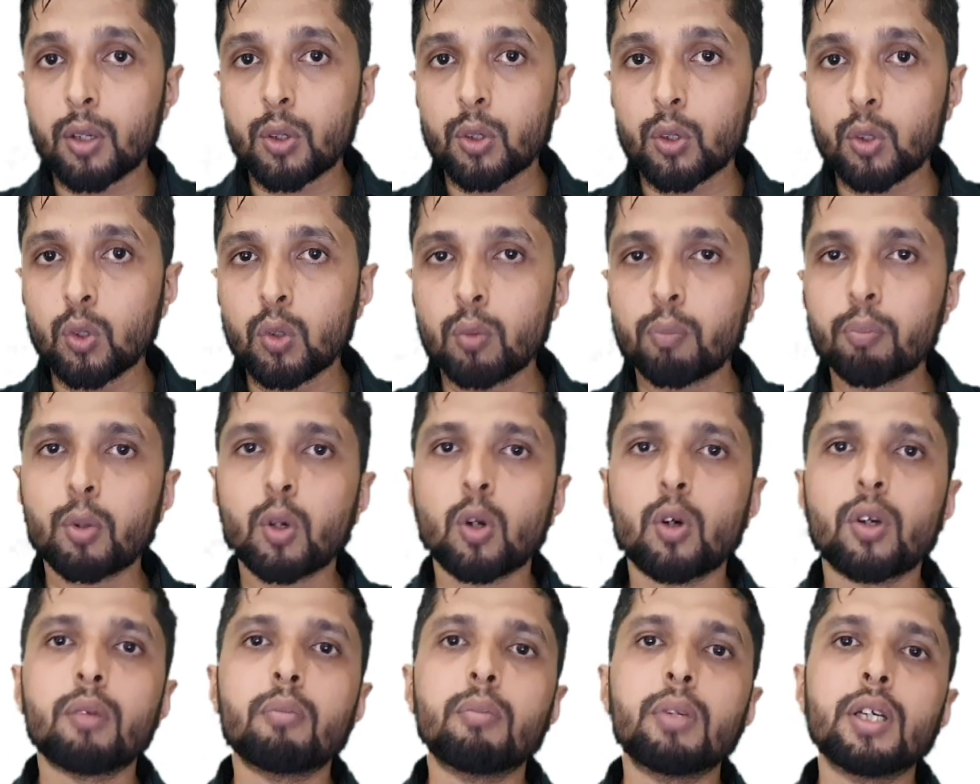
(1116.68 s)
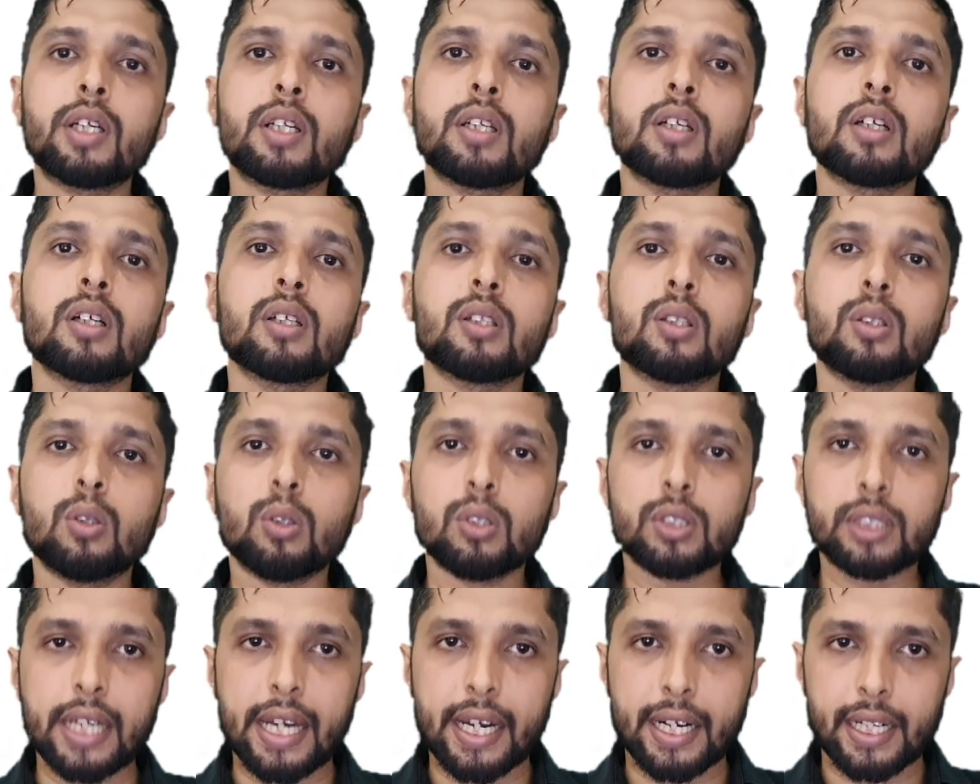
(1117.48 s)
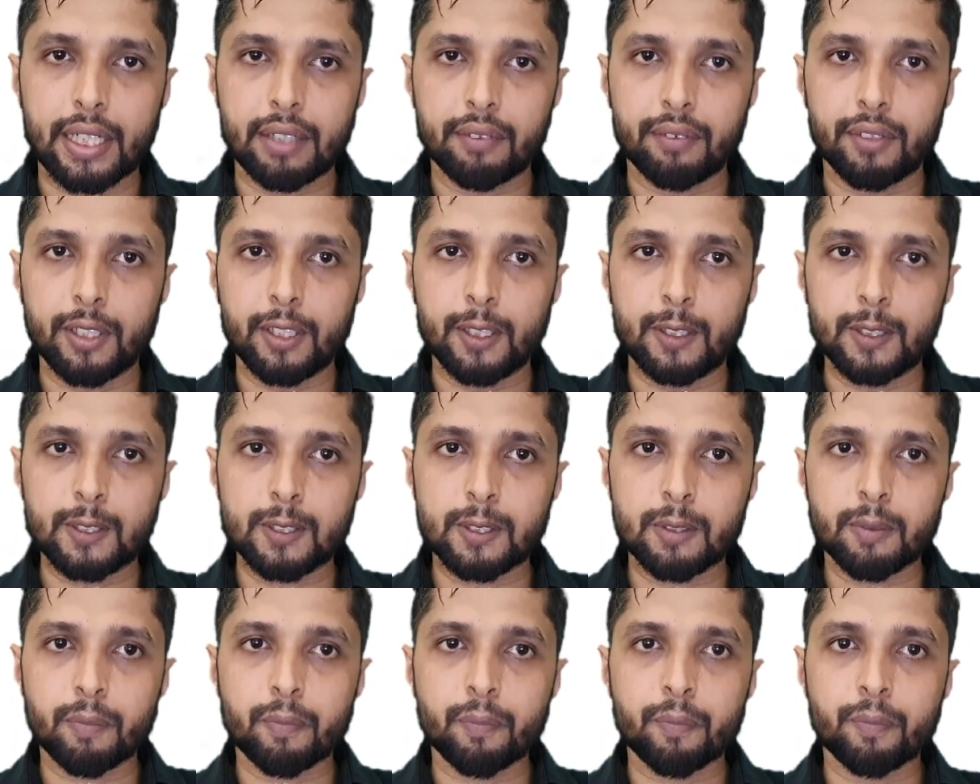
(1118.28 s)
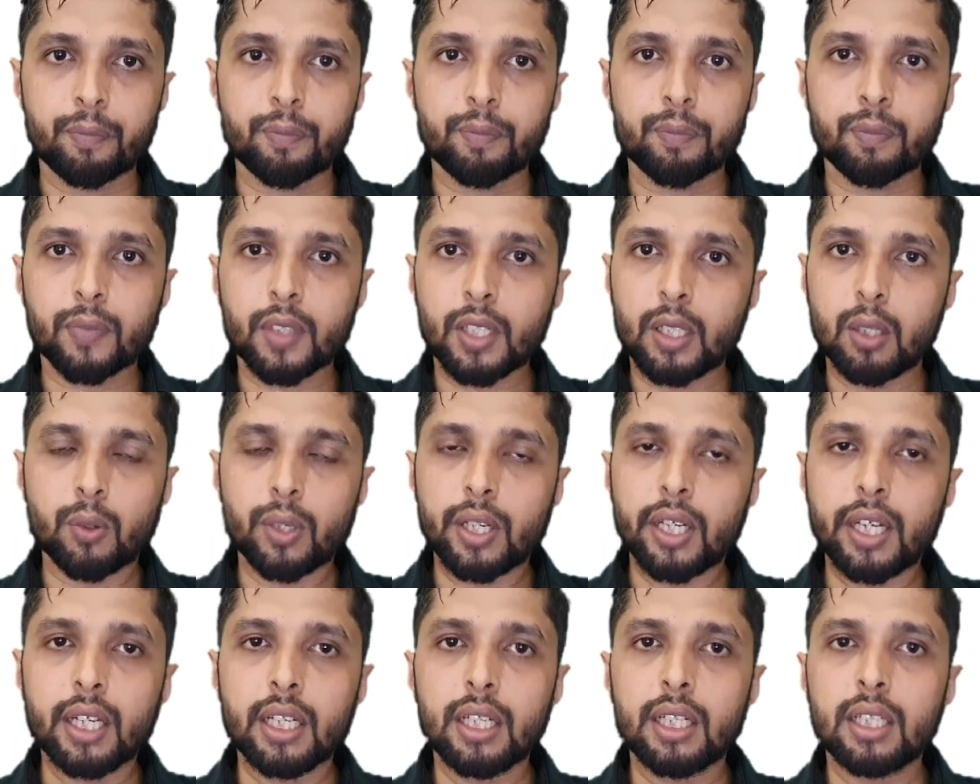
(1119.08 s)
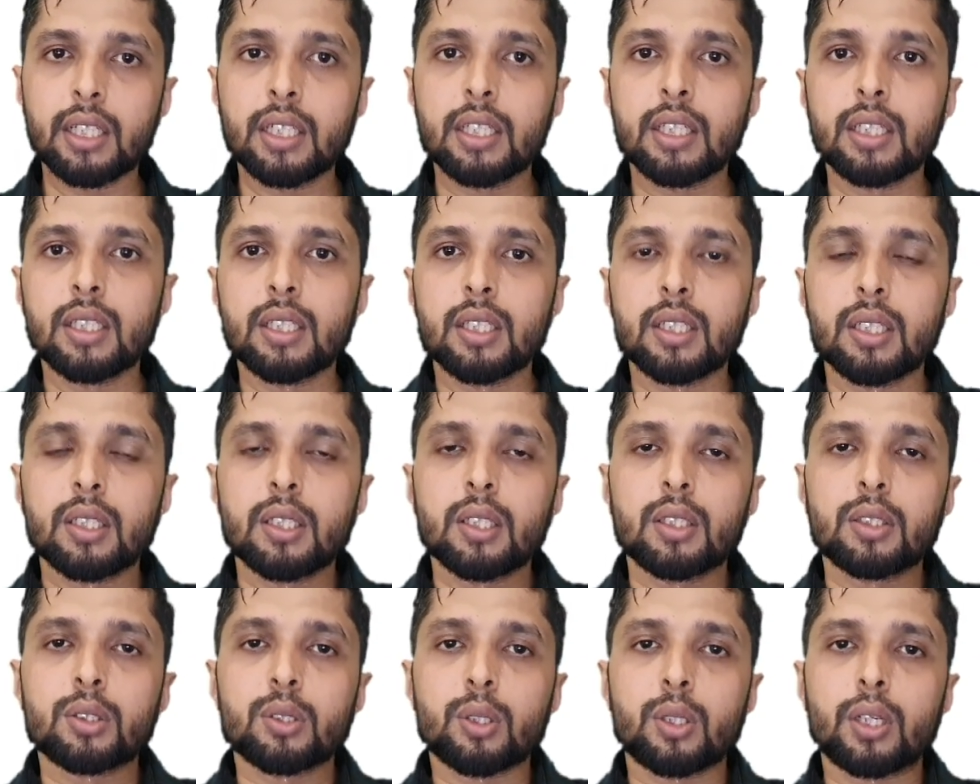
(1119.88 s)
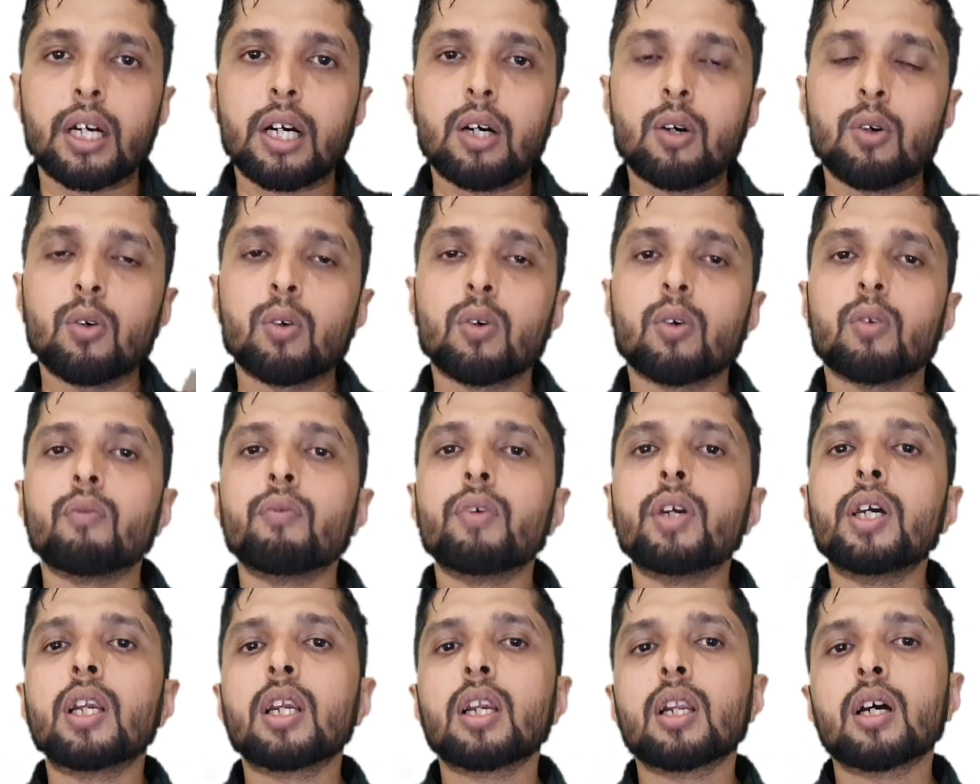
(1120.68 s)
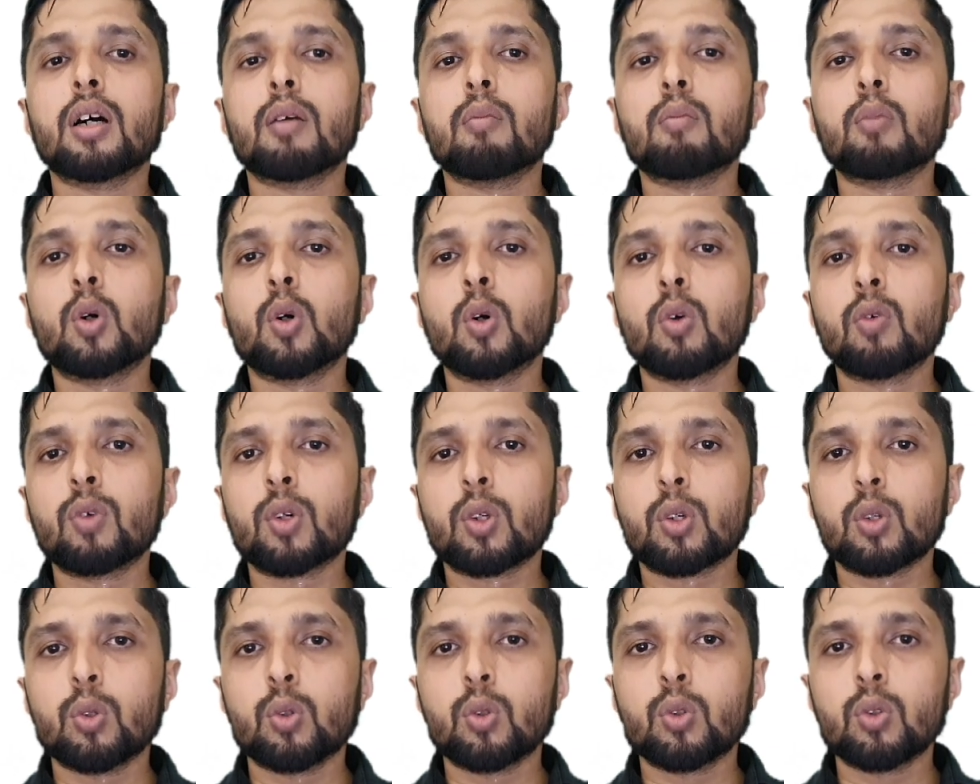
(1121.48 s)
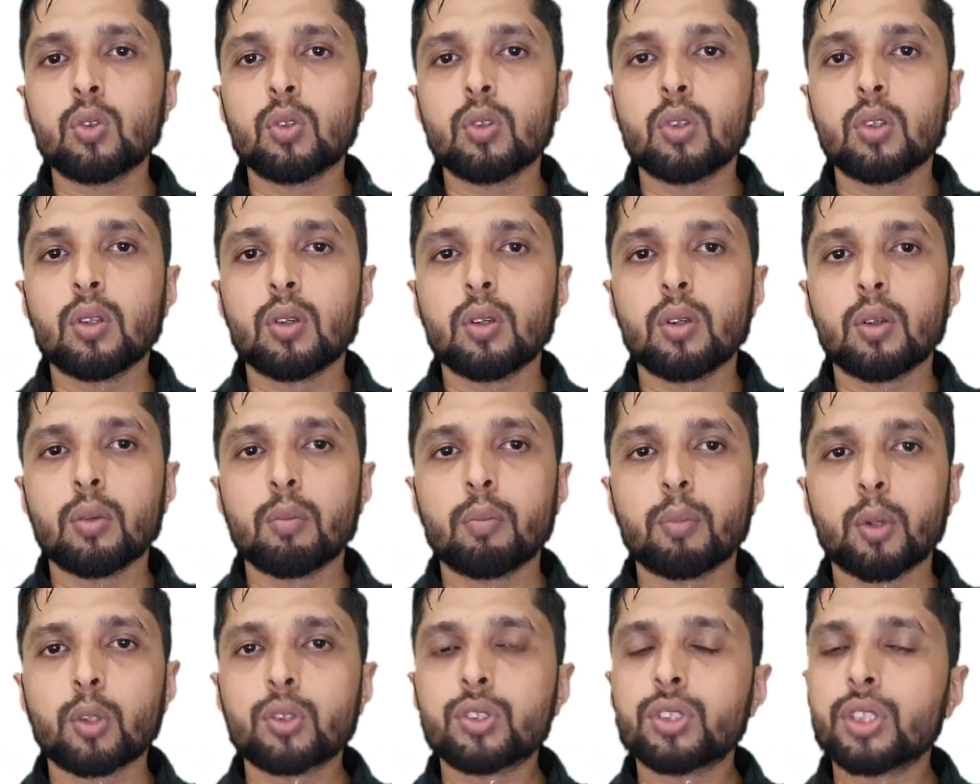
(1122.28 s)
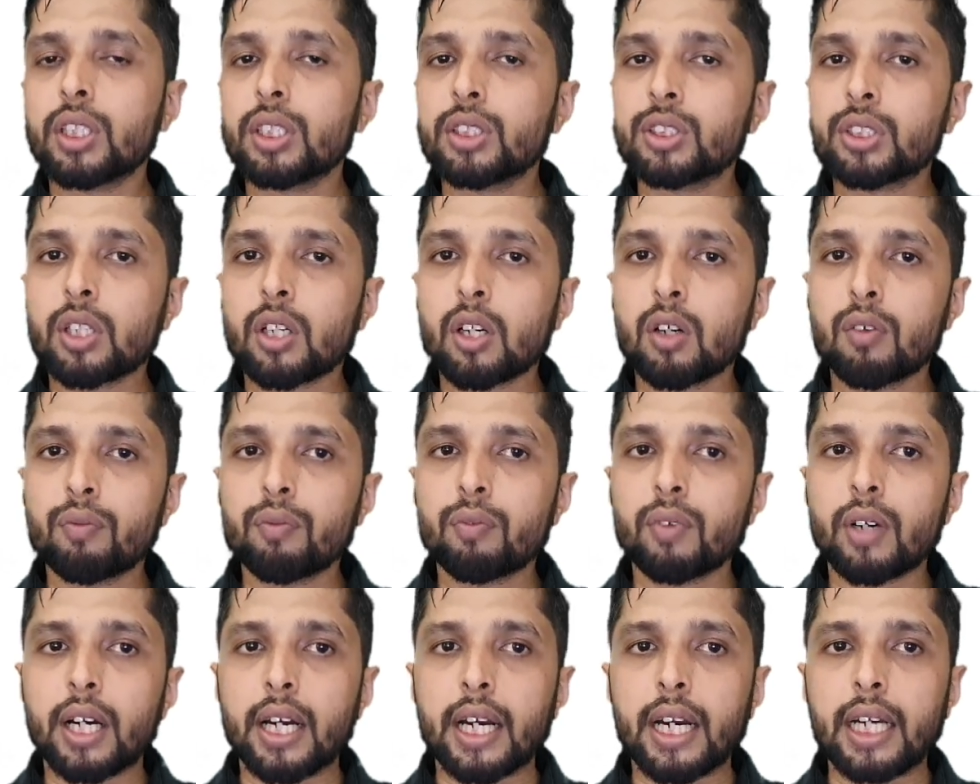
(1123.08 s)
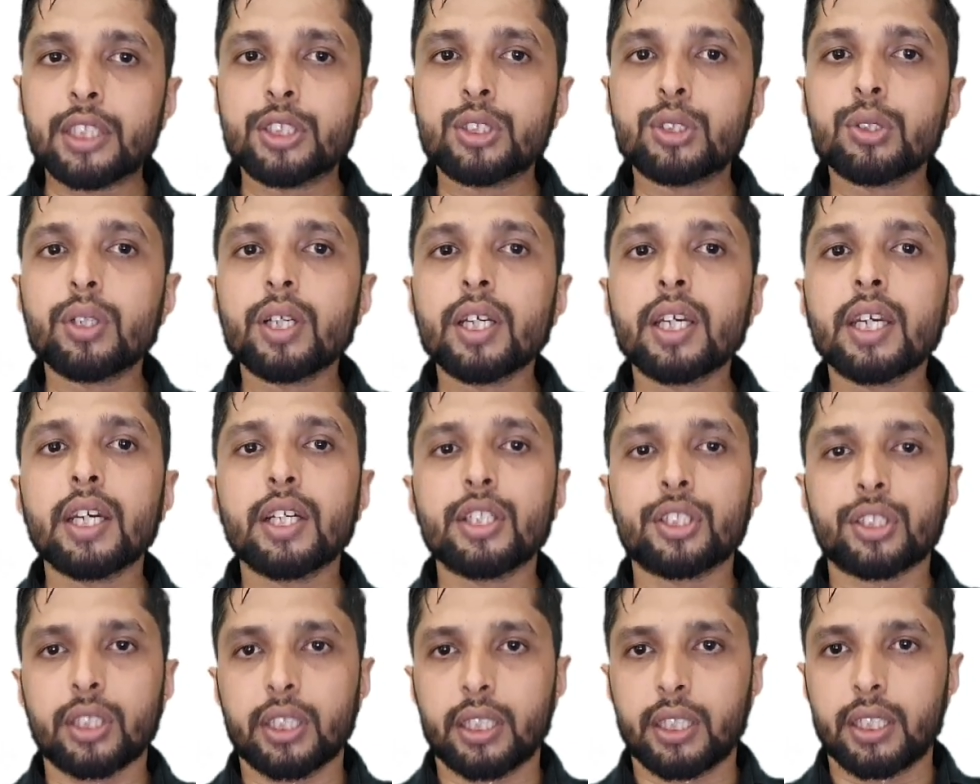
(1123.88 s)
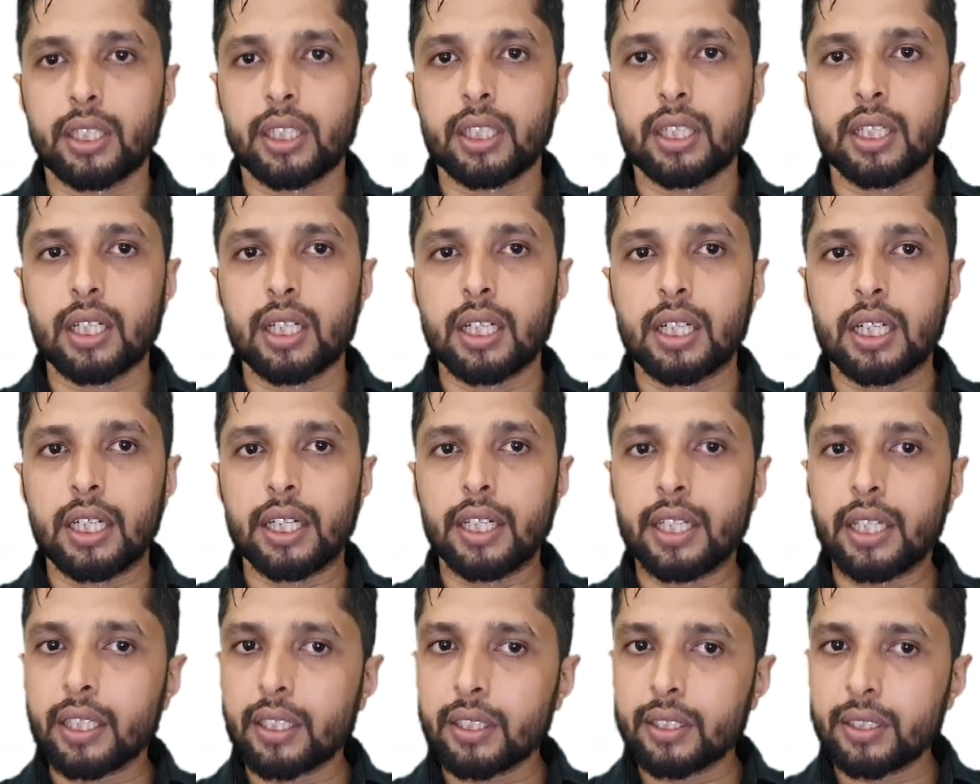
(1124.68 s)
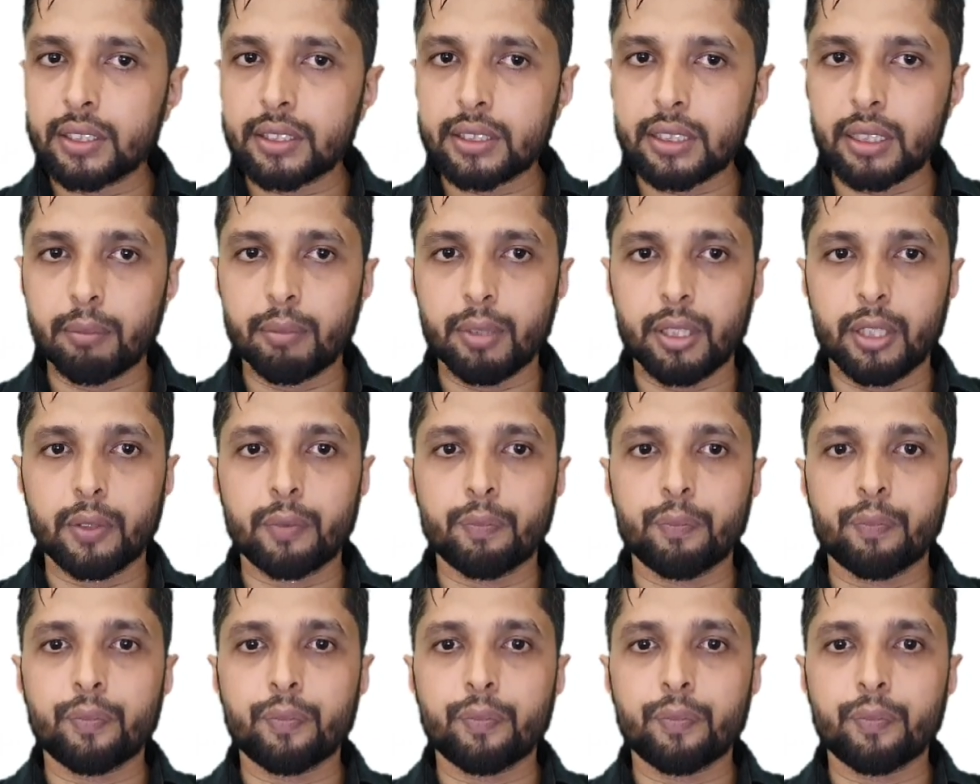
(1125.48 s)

to prohibit those activities. Okay, so now we'll move to procedure of adjudication under SEBI.